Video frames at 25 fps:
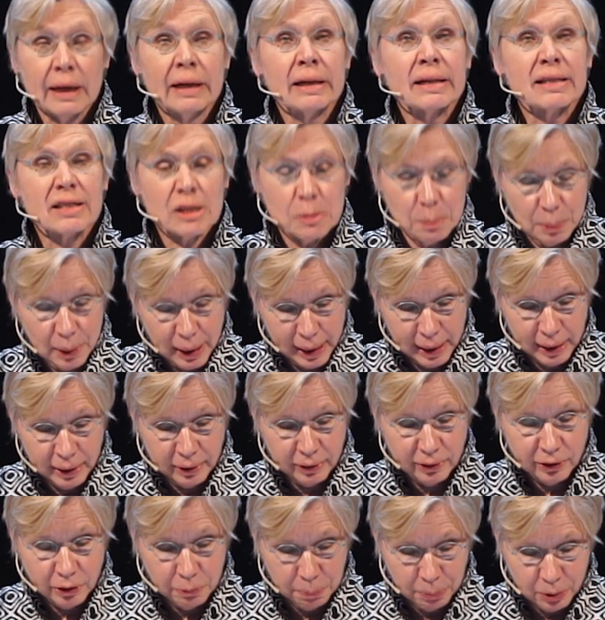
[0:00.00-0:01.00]

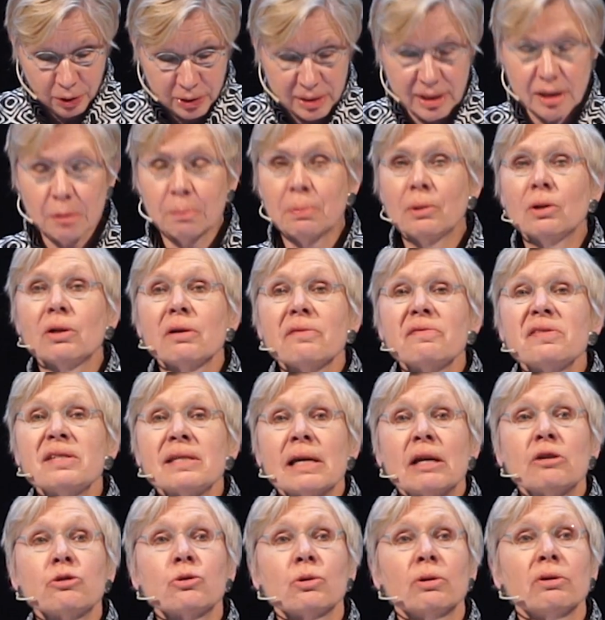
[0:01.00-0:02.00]
explained the principle of
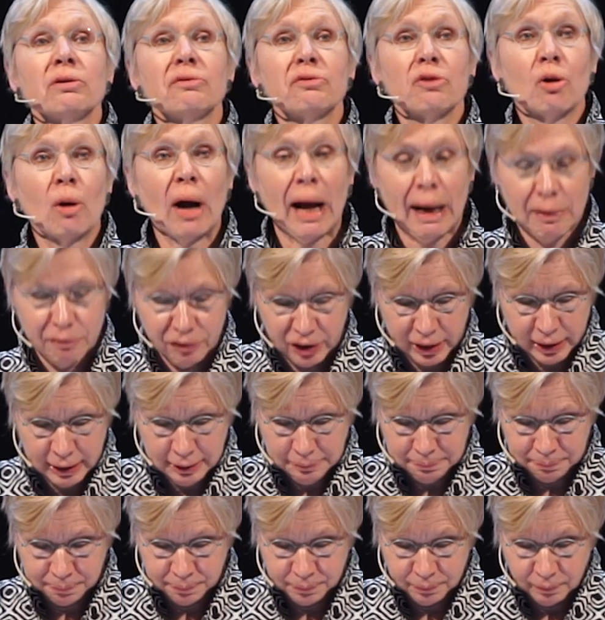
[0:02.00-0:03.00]
center of gravity
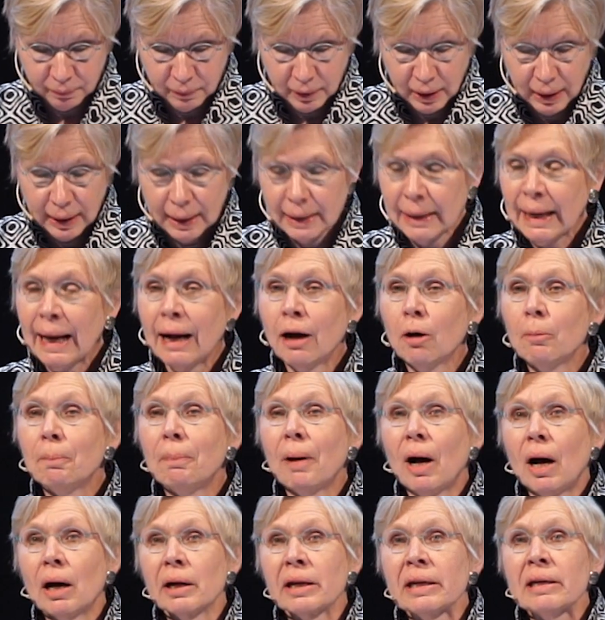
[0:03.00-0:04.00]
and how
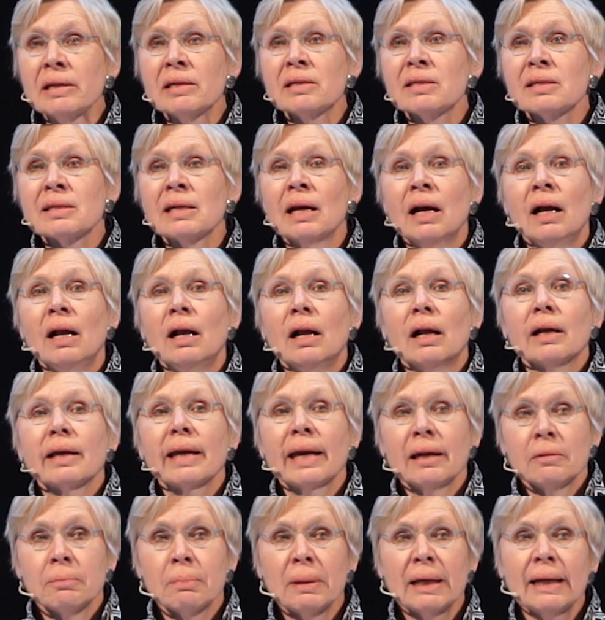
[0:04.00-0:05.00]
bodies
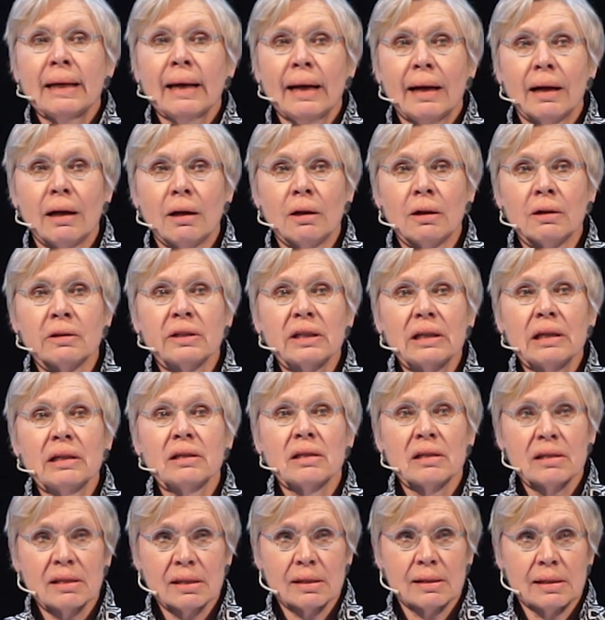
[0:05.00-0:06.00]
can be held in a
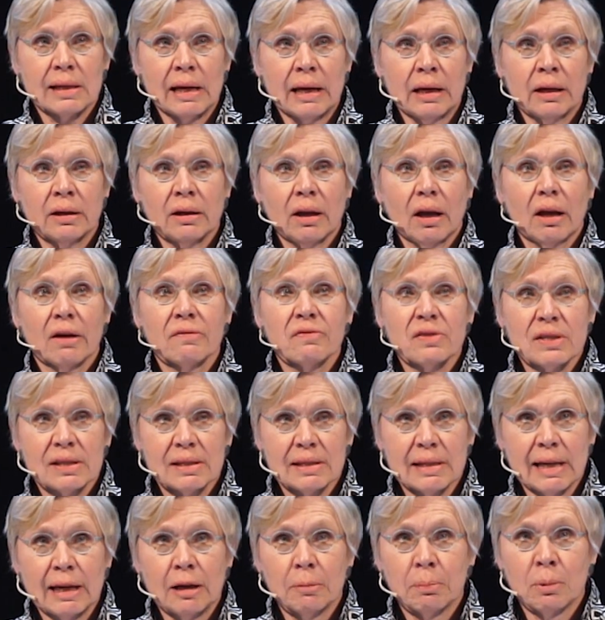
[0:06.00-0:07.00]
state of
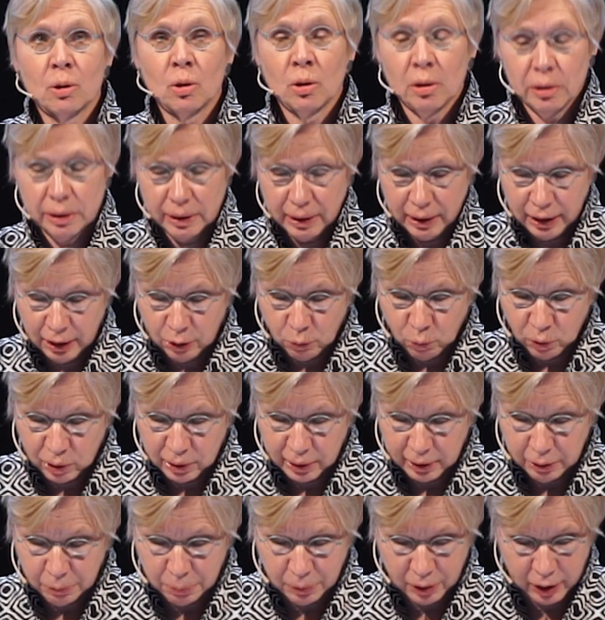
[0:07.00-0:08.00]
stable
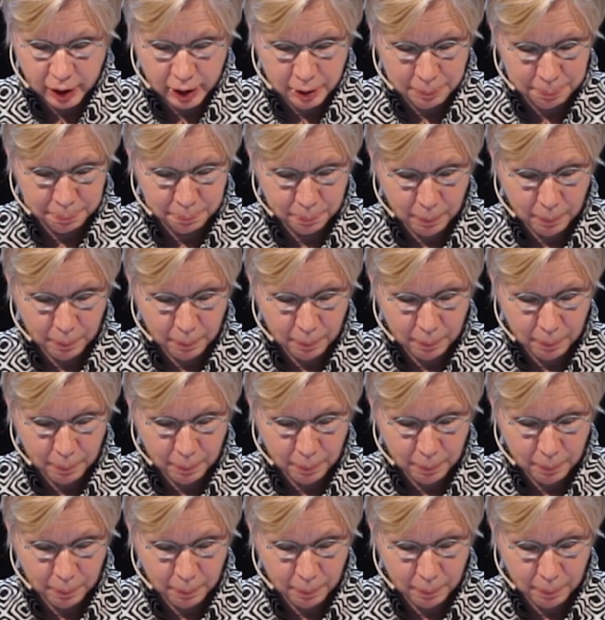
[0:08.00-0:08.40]
equilibrium.